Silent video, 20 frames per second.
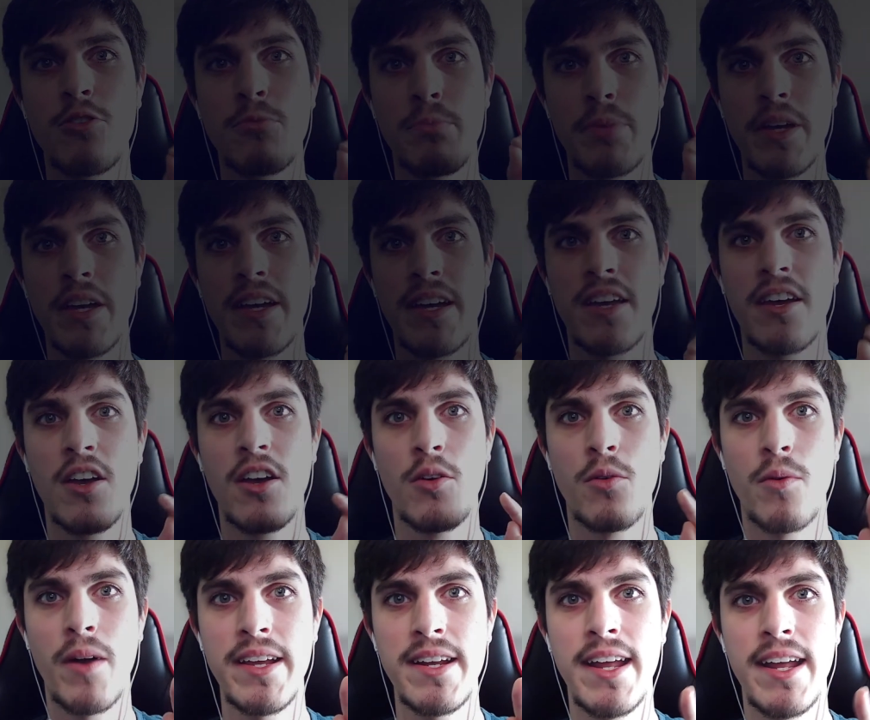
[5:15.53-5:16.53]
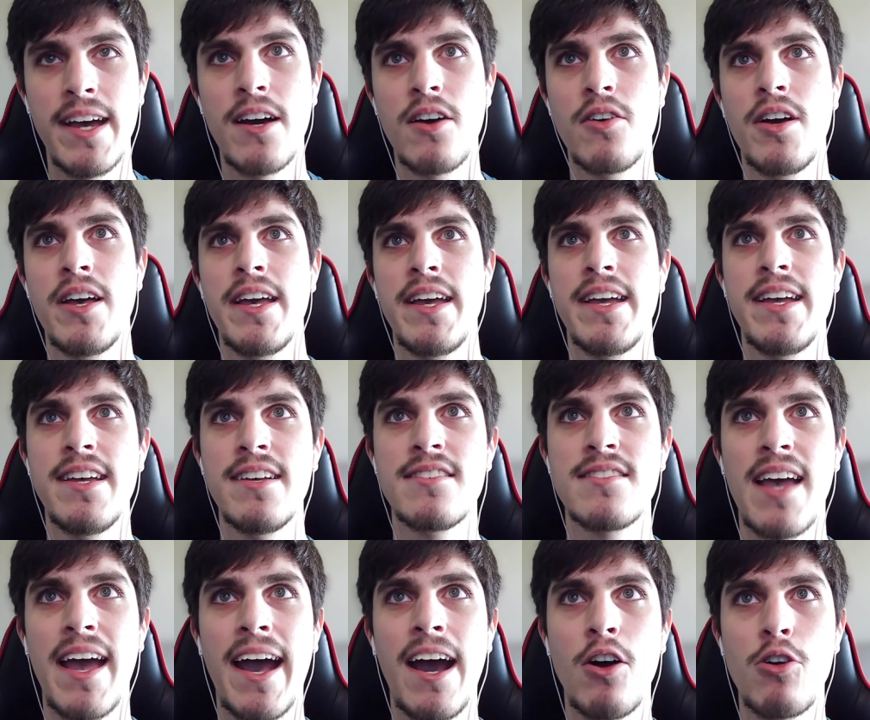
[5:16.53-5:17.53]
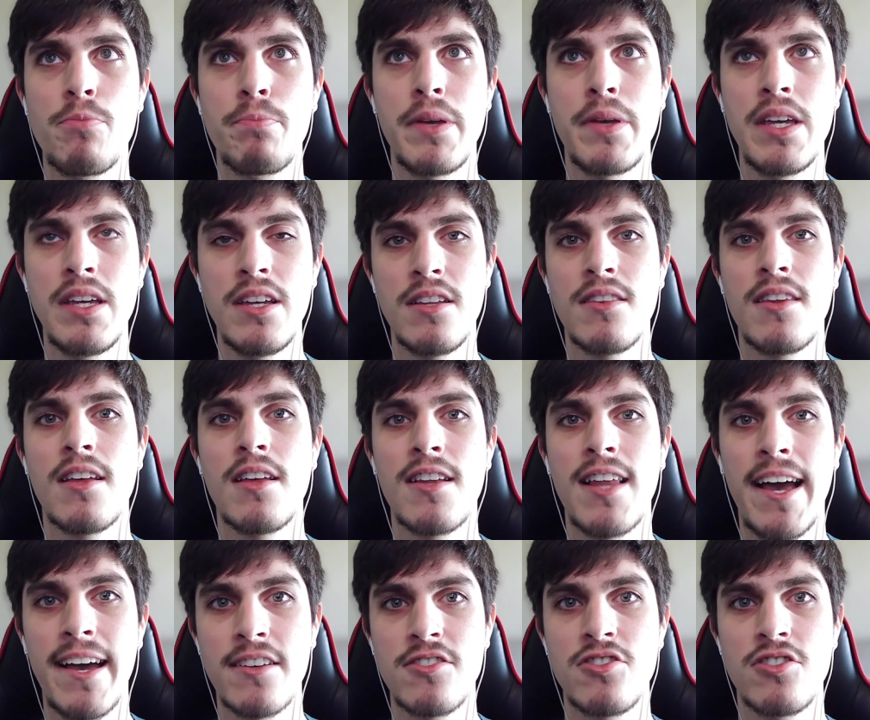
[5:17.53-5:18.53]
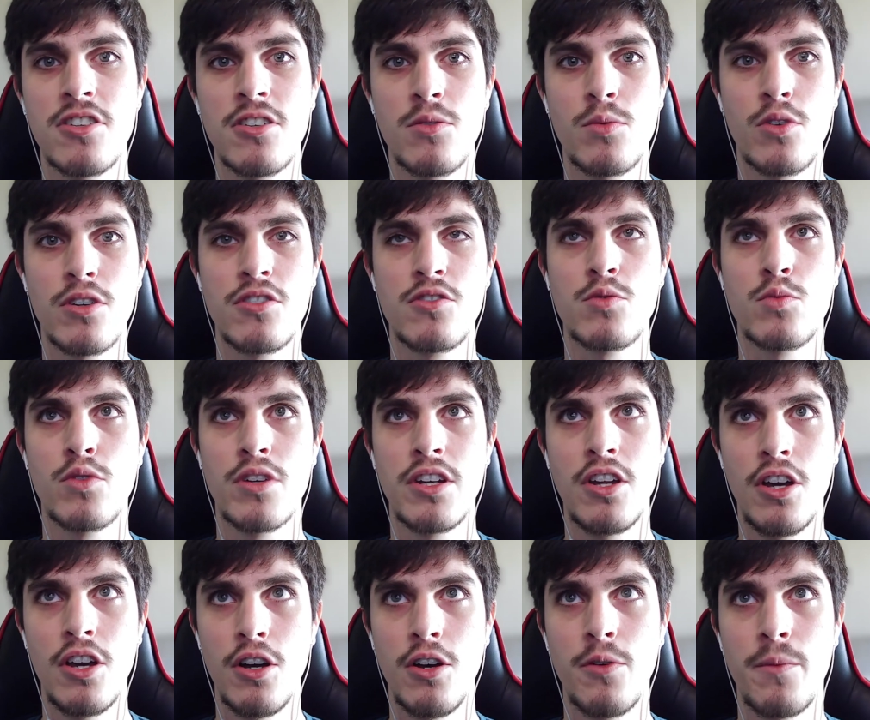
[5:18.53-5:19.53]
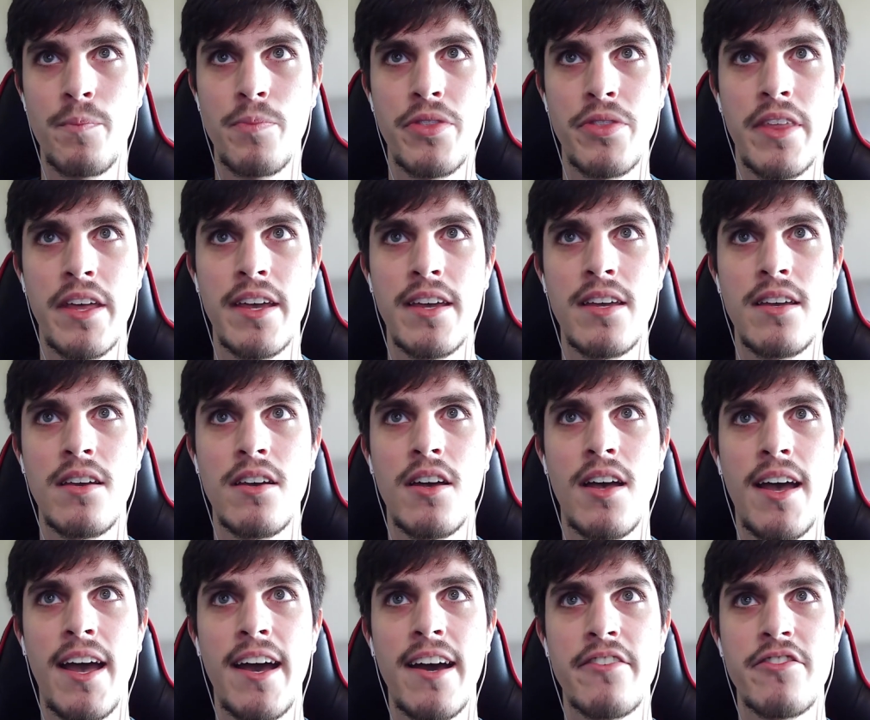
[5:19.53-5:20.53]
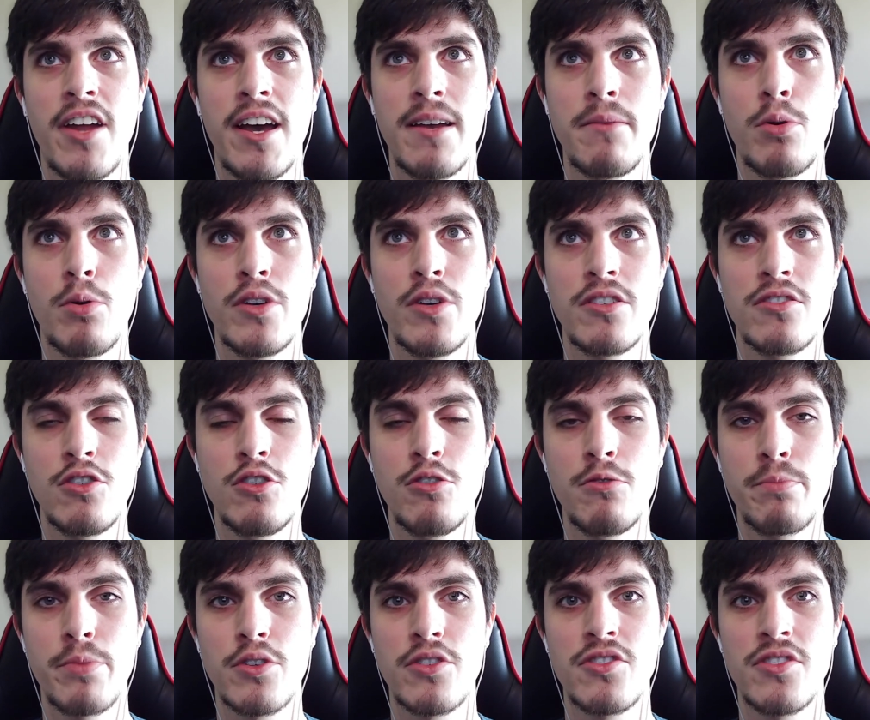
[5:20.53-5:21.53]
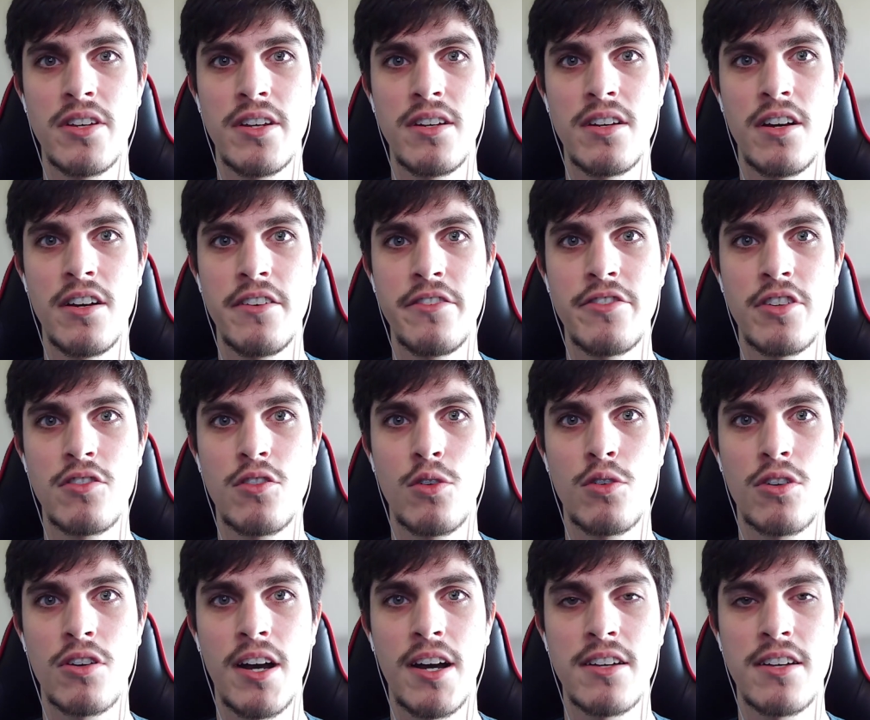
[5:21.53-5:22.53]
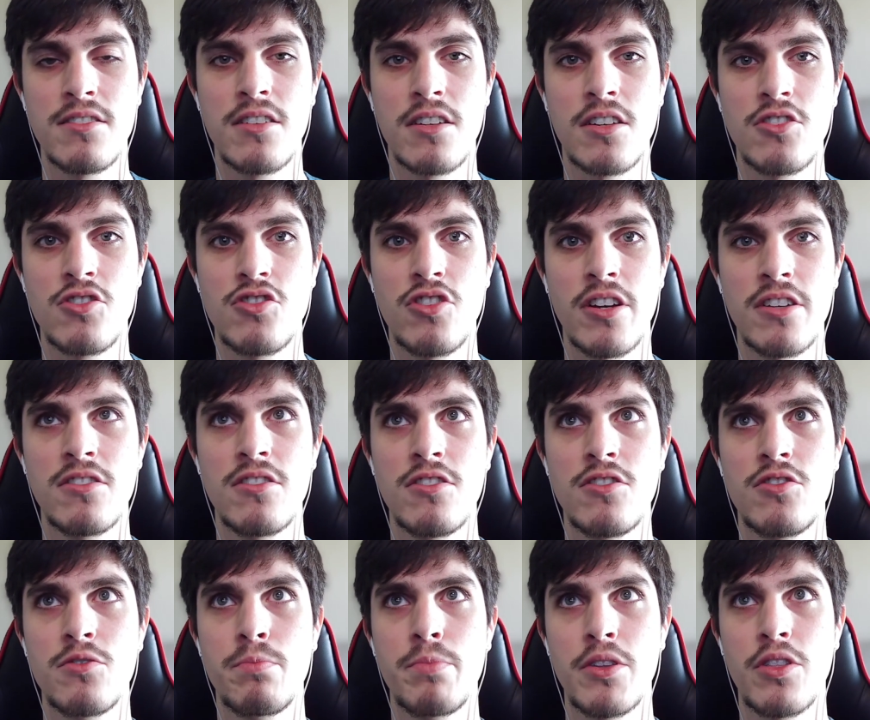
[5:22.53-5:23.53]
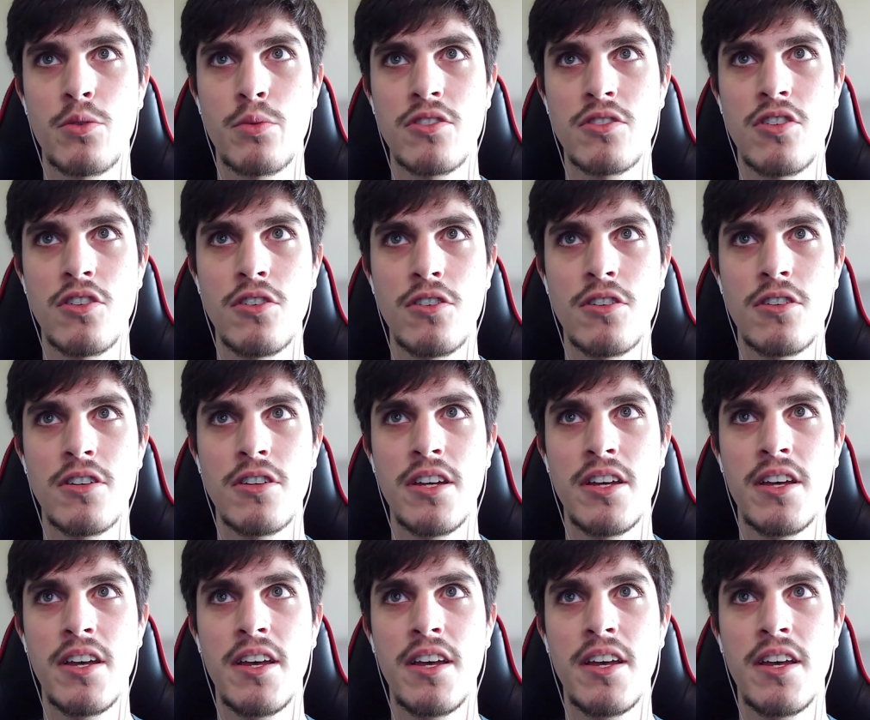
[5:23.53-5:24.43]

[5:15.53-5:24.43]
pick right now is Alpine. The last year was Renault. They have 9.2% of the total cost of constructors, but the return